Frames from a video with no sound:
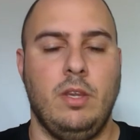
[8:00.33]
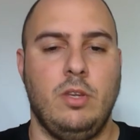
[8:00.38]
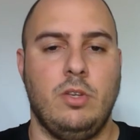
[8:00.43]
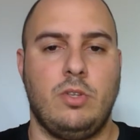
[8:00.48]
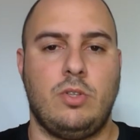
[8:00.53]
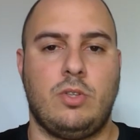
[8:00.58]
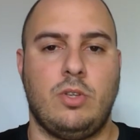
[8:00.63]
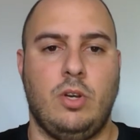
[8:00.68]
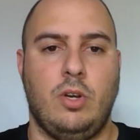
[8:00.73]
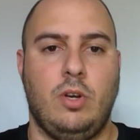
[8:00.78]

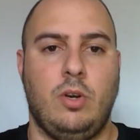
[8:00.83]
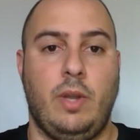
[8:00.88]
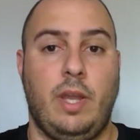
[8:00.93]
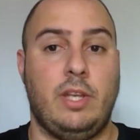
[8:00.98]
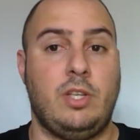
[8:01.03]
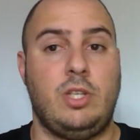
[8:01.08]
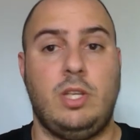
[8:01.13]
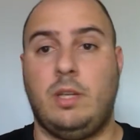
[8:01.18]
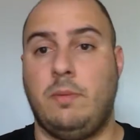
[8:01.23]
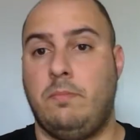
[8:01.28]
So,
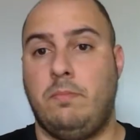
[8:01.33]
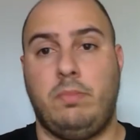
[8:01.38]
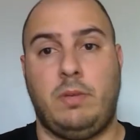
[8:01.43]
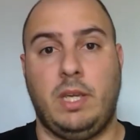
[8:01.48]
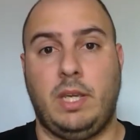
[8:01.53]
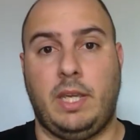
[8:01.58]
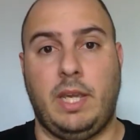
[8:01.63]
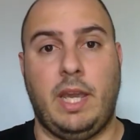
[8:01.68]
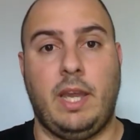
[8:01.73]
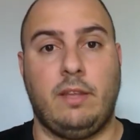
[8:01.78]
and she could
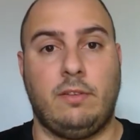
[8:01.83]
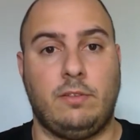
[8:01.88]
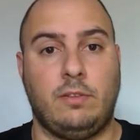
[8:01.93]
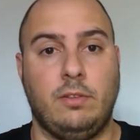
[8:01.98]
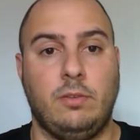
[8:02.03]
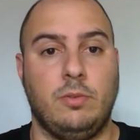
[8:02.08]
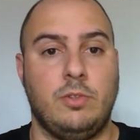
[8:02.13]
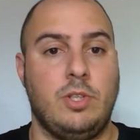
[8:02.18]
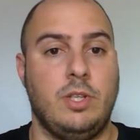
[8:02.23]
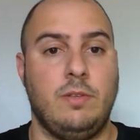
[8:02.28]
kick ass
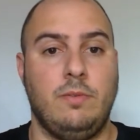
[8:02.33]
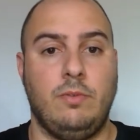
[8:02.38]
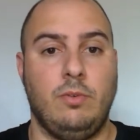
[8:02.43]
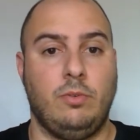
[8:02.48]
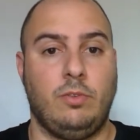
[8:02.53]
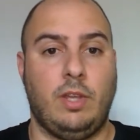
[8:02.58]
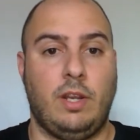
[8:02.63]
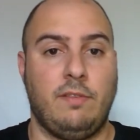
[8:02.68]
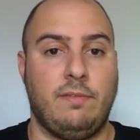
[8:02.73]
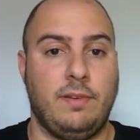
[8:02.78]
too. She
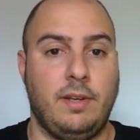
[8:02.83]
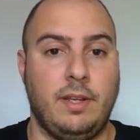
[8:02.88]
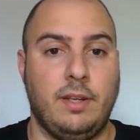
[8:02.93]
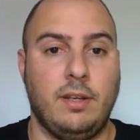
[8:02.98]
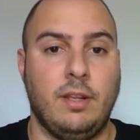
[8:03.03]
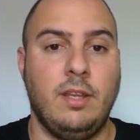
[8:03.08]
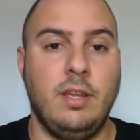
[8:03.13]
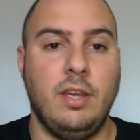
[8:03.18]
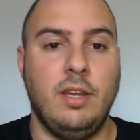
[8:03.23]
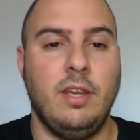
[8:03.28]
knows how to fight.
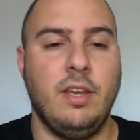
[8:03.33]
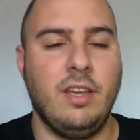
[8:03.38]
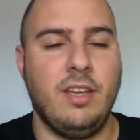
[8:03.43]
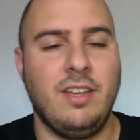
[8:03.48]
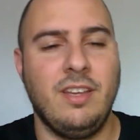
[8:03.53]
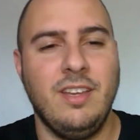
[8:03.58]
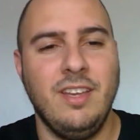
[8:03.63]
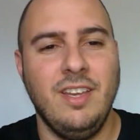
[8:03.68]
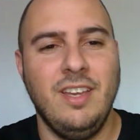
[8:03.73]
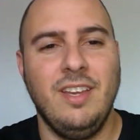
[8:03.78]

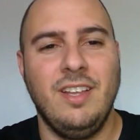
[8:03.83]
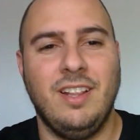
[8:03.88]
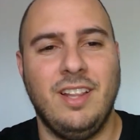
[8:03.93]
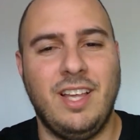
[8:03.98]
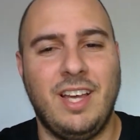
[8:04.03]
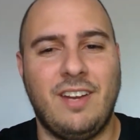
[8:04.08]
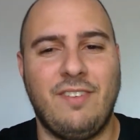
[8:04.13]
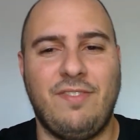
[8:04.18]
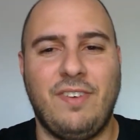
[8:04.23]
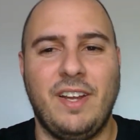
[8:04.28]
A
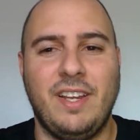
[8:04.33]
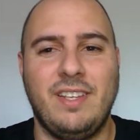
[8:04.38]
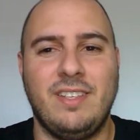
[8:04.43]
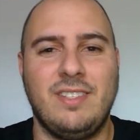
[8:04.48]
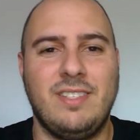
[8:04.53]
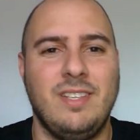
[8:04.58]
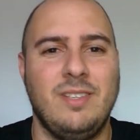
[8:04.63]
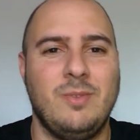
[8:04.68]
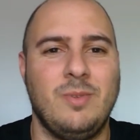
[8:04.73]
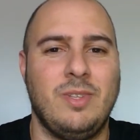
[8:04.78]
lot of fighting
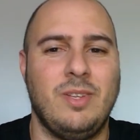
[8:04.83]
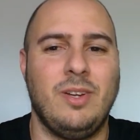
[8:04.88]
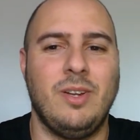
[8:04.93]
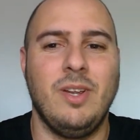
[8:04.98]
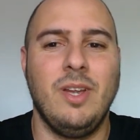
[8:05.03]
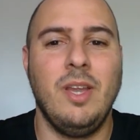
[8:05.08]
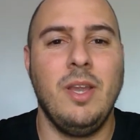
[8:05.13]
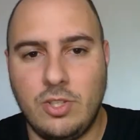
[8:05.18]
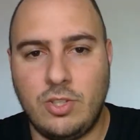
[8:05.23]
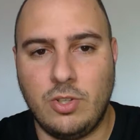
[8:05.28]
scenes with her.
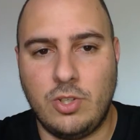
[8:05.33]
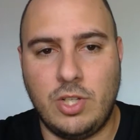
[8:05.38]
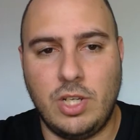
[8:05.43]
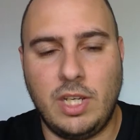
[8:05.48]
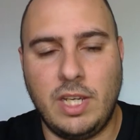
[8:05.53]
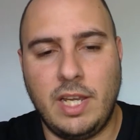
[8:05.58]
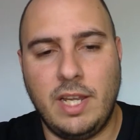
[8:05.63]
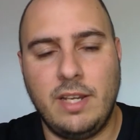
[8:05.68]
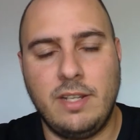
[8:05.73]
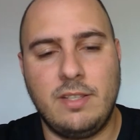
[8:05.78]

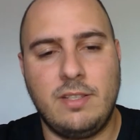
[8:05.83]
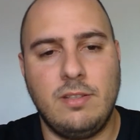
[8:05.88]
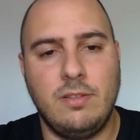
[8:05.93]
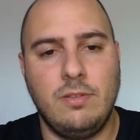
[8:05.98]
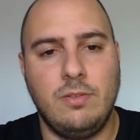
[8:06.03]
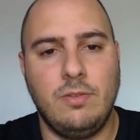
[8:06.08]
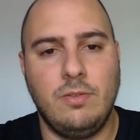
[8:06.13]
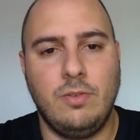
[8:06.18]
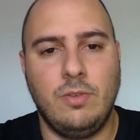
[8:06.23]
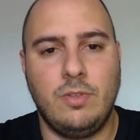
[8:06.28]

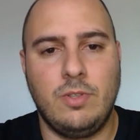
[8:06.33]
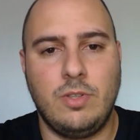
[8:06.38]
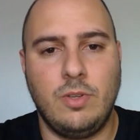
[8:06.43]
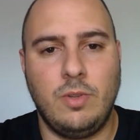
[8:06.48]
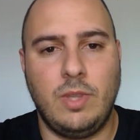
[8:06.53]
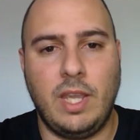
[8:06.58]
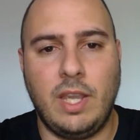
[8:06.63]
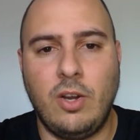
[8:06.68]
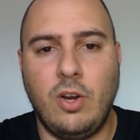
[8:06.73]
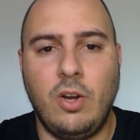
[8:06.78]
So
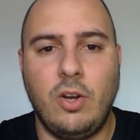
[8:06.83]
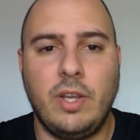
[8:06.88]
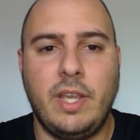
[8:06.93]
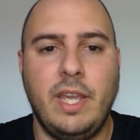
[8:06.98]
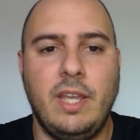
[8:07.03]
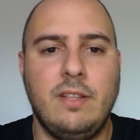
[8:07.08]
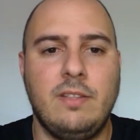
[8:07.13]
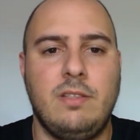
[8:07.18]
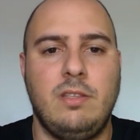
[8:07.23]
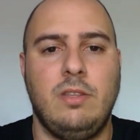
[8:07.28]
they all
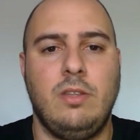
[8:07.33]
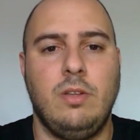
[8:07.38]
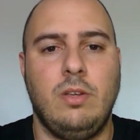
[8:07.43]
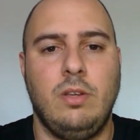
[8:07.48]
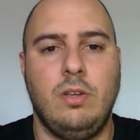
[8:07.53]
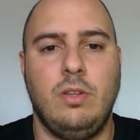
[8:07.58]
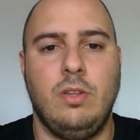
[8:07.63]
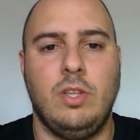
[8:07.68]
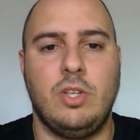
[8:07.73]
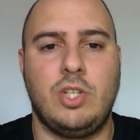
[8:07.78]
get into
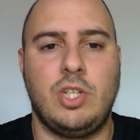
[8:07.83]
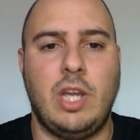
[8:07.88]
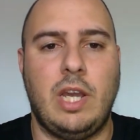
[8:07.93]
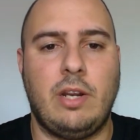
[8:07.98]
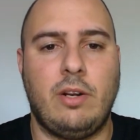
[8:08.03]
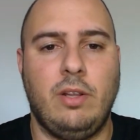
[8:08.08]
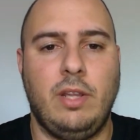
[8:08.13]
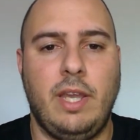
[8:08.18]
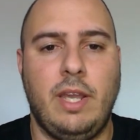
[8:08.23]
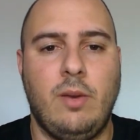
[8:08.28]
the
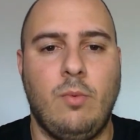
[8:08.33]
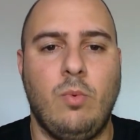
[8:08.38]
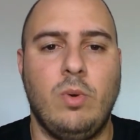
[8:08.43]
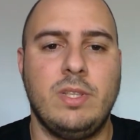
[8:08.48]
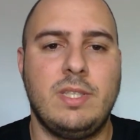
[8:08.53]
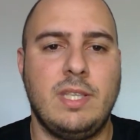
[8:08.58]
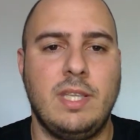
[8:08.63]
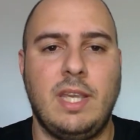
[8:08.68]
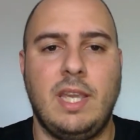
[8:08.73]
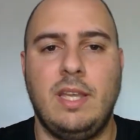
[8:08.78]
Shadowland.
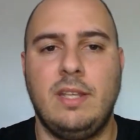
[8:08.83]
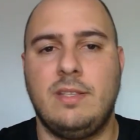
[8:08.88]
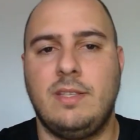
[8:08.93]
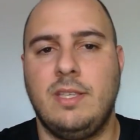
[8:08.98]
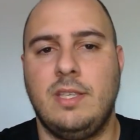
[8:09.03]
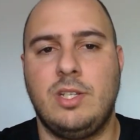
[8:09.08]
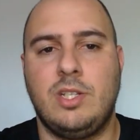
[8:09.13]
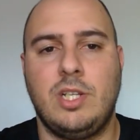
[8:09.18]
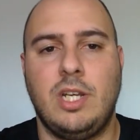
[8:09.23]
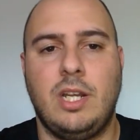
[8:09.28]
Once they get into
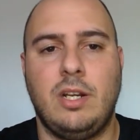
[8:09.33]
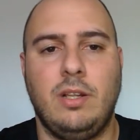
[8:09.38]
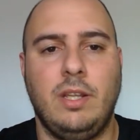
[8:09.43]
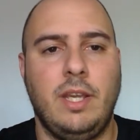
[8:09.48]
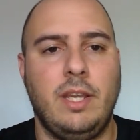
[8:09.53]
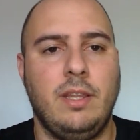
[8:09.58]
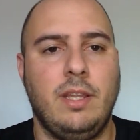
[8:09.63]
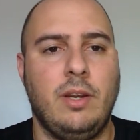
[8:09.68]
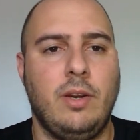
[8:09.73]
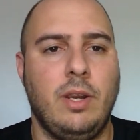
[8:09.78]
the
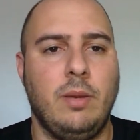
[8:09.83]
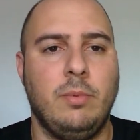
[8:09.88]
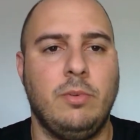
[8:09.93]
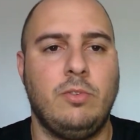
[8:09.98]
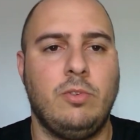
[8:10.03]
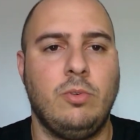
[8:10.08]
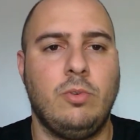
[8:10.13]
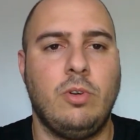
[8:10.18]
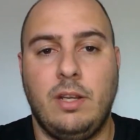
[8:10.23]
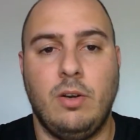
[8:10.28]
Shadowland, they're able
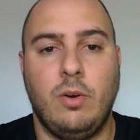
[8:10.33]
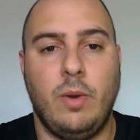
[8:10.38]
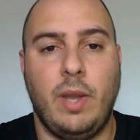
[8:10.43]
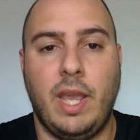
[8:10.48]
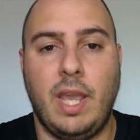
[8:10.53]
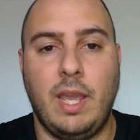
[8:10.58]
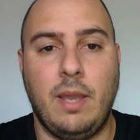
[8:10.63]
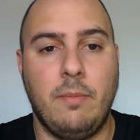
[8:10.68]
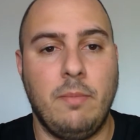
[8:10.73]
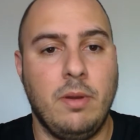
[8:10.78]
to go
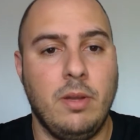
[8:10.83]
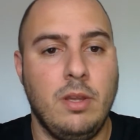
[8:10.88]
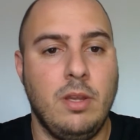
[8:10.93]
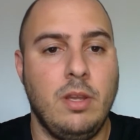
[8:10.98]
ham